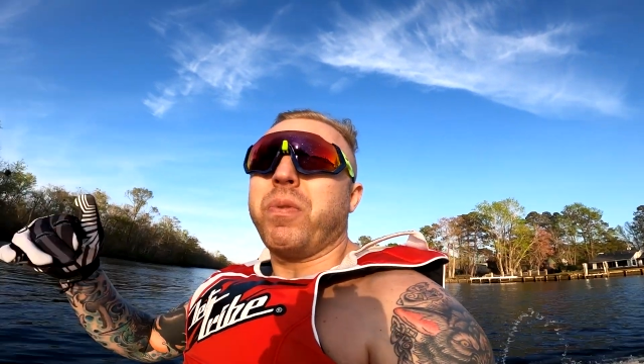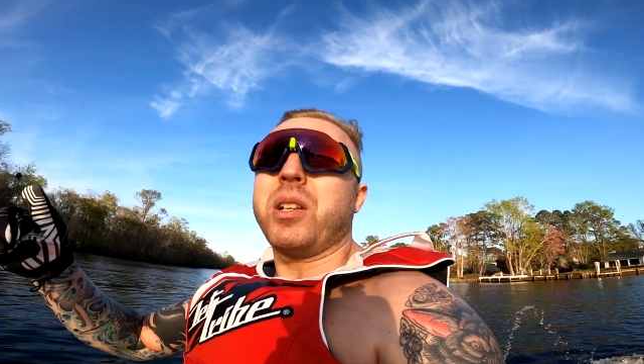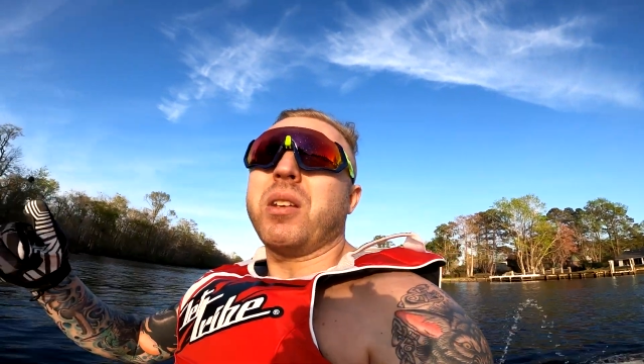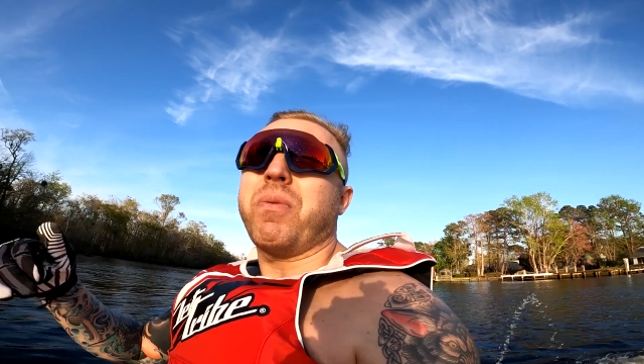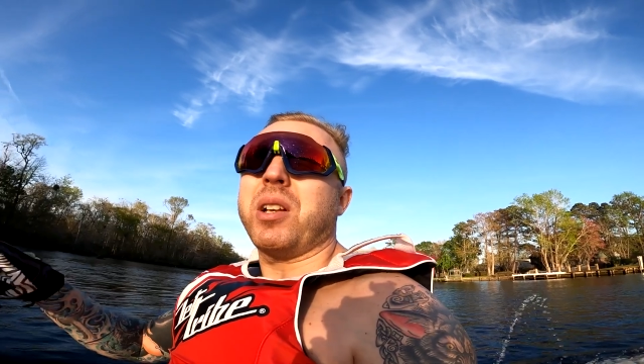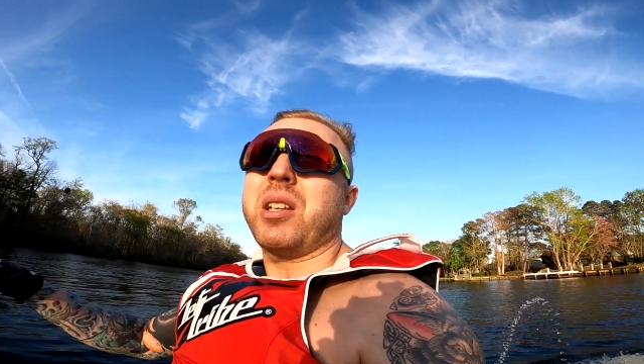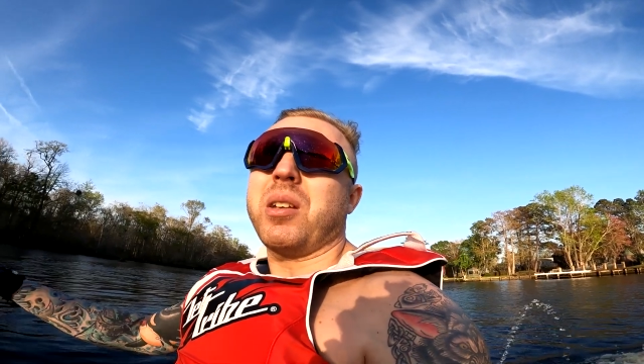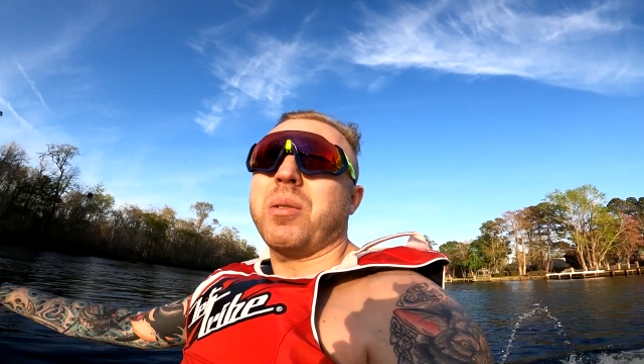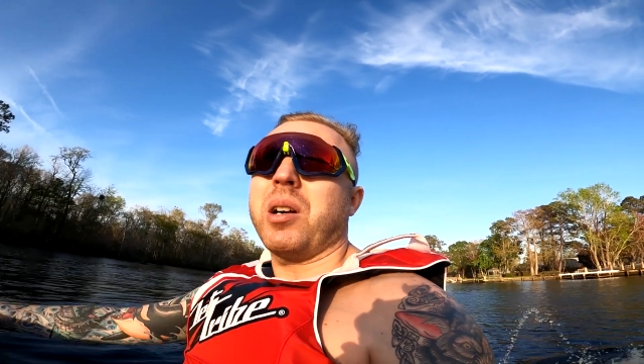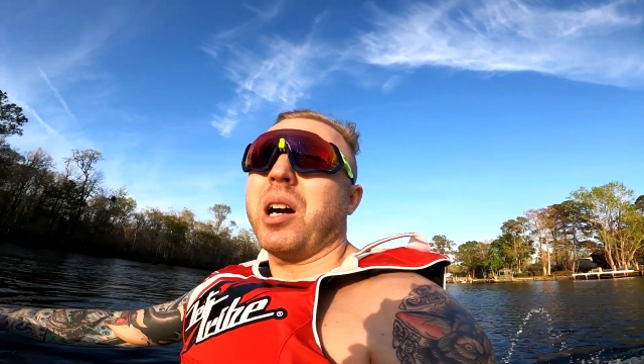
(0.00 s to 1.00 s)

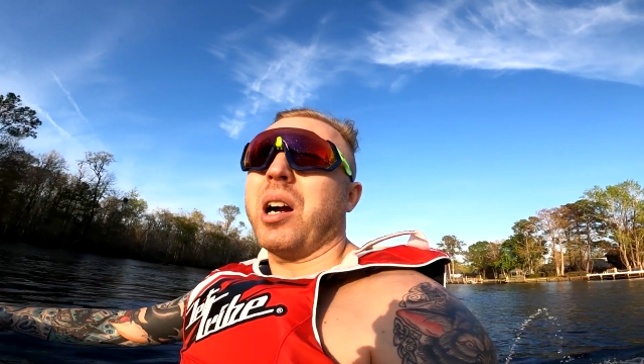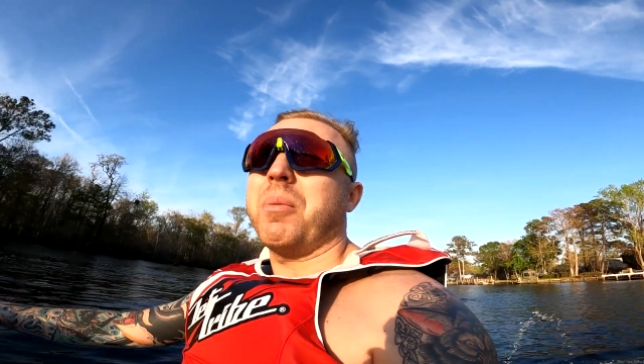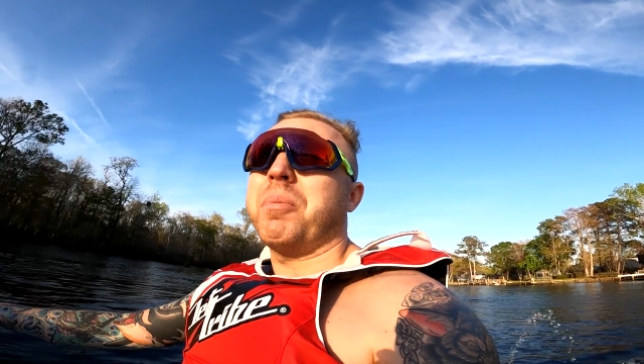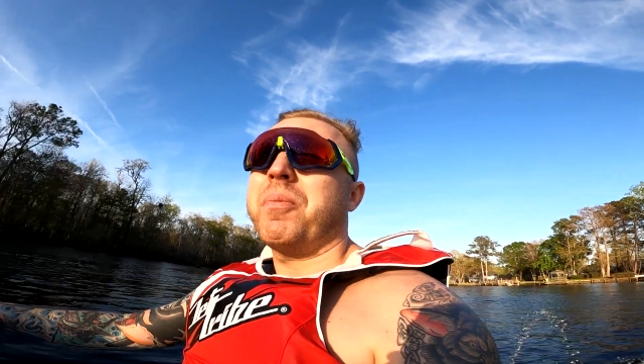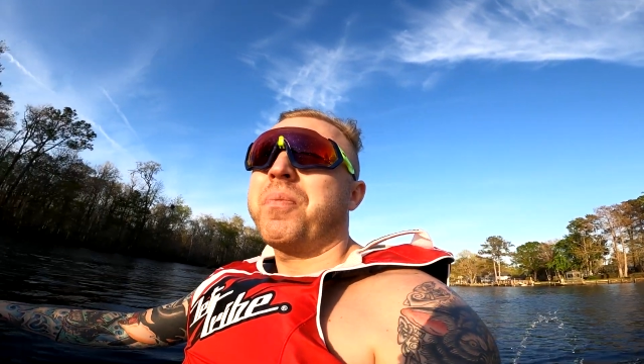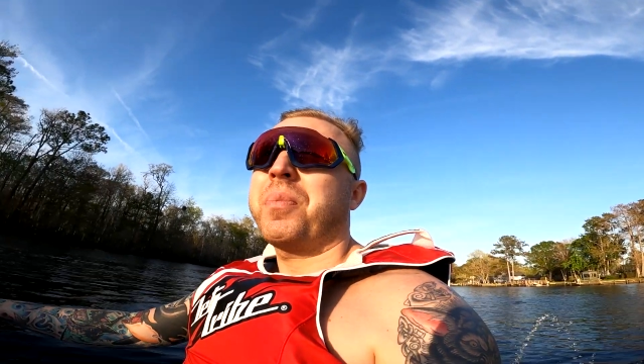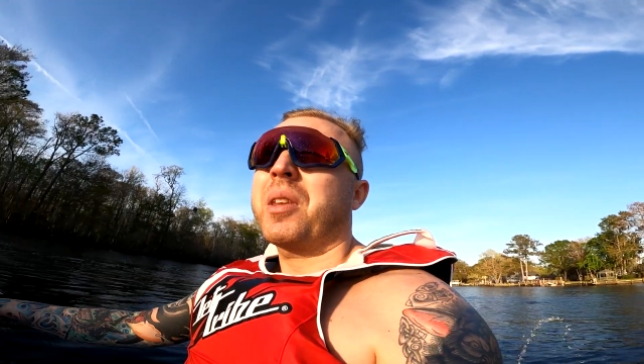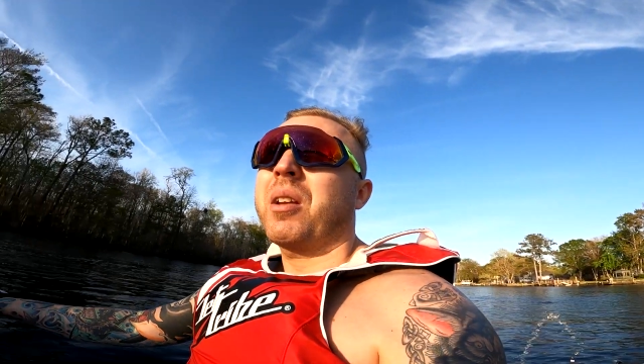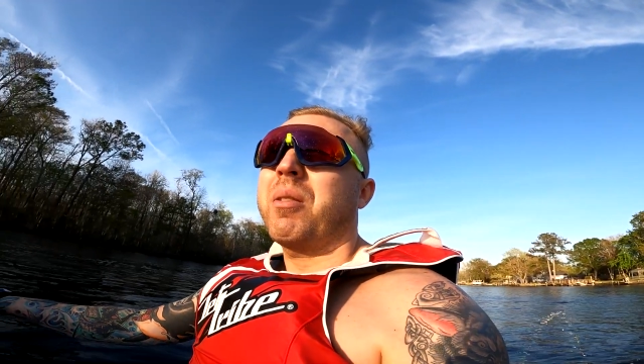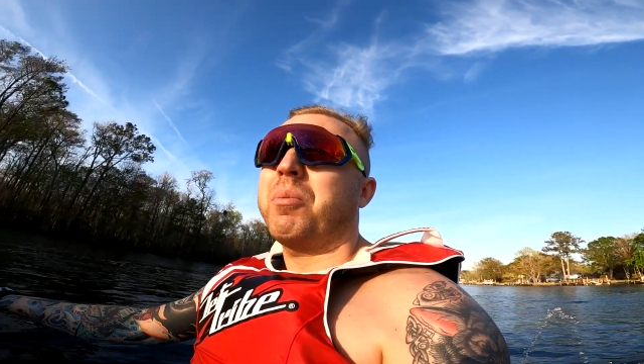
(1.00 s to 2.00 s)

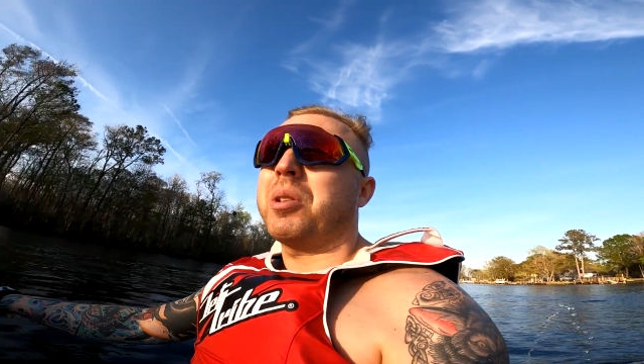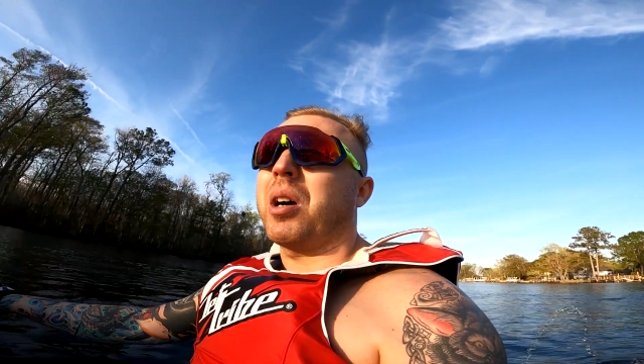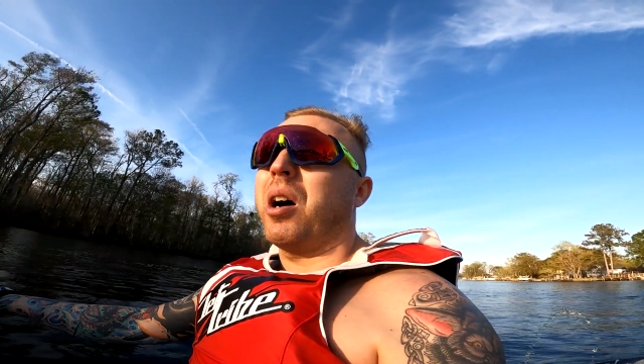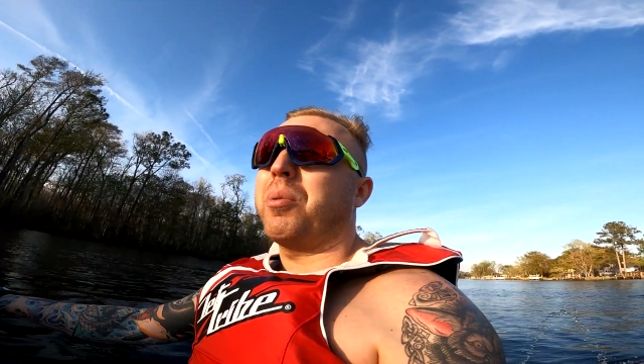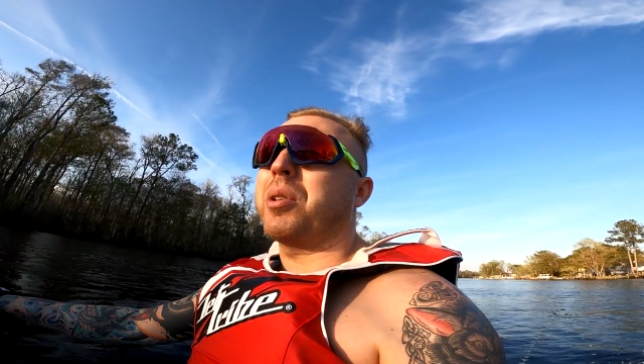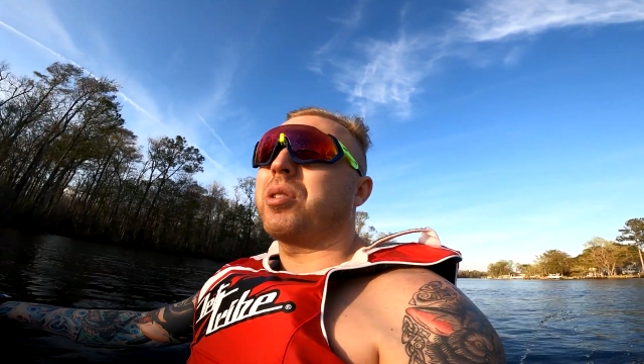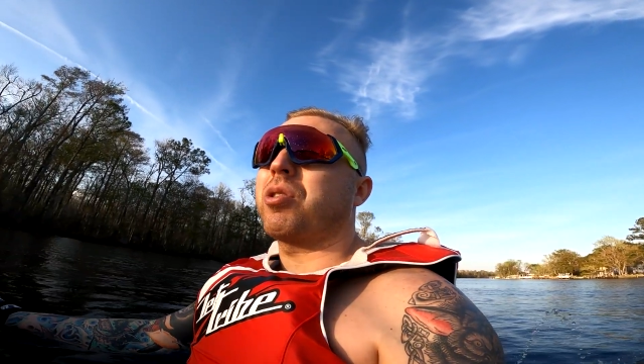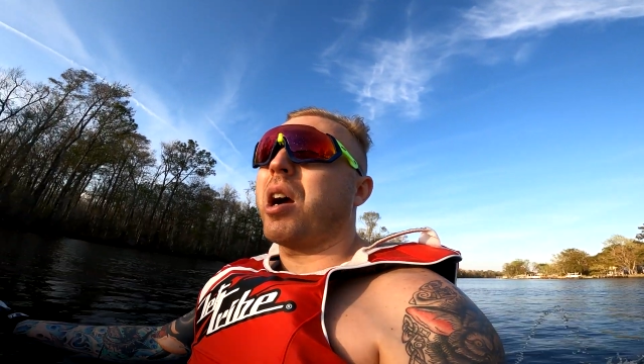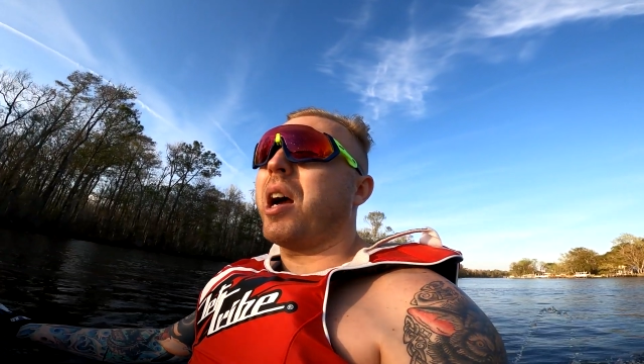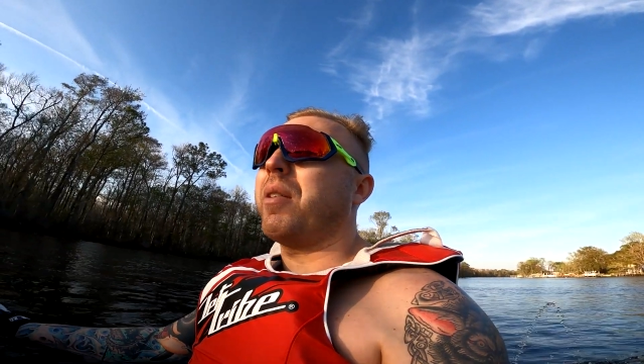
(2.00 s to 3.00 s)
50-50 for the all-wheel
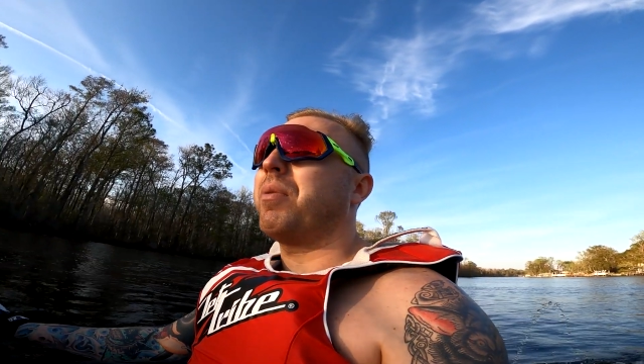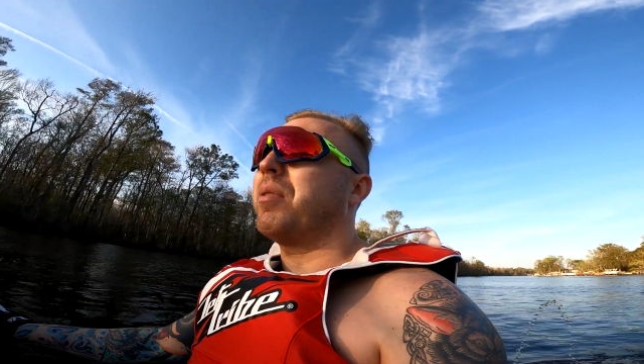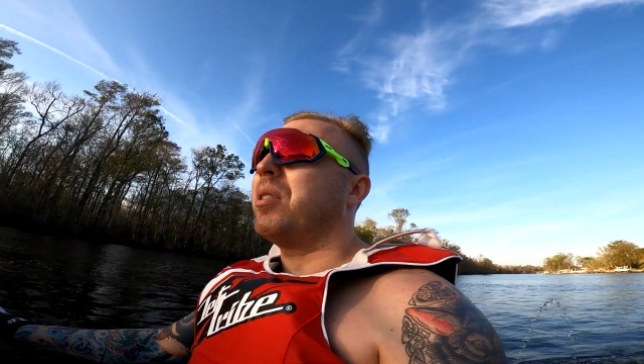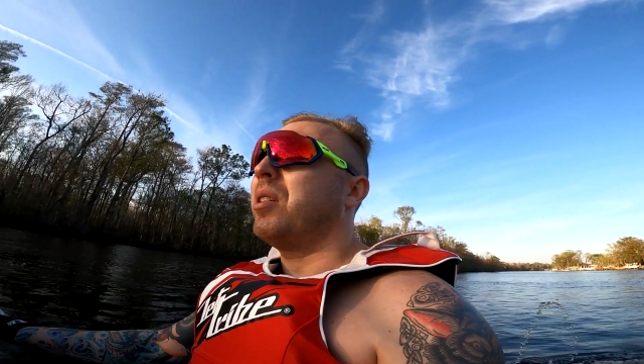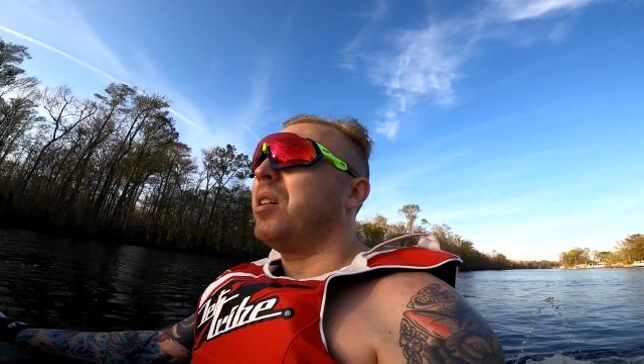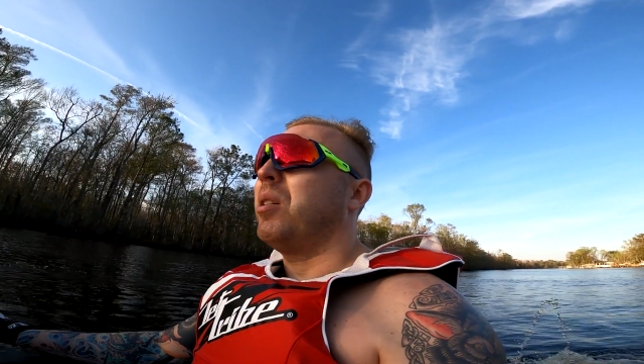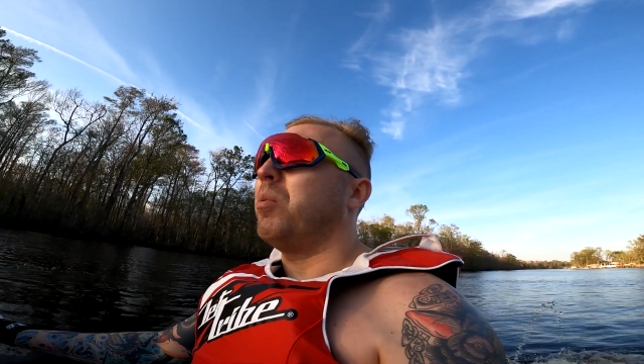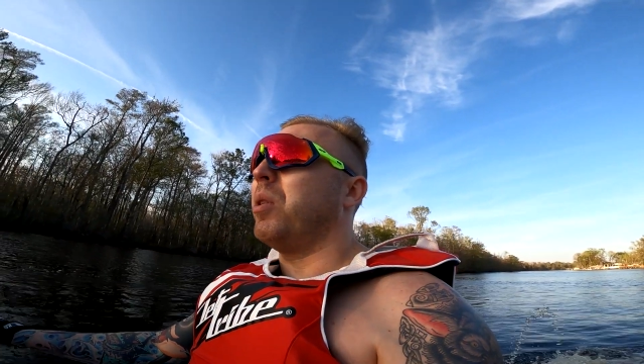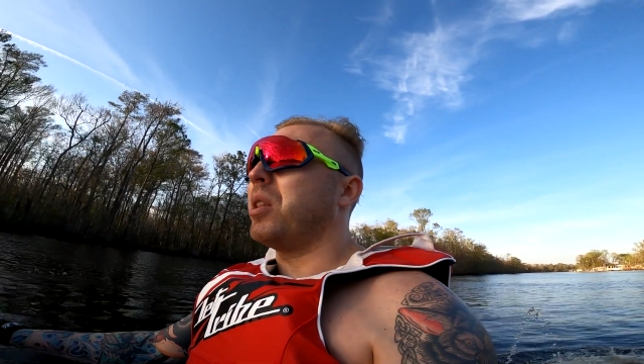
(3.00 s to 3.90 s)
drive with